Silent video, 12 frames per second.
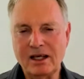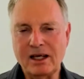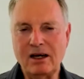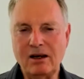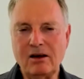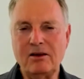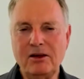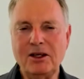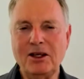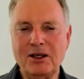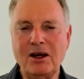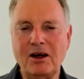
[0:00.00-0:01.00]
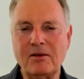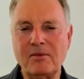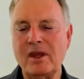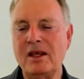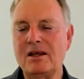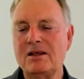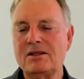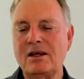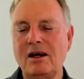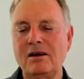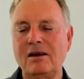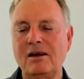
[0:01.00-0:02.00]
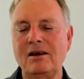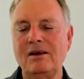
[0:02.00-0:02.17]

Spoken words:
get a lot of thinking going. So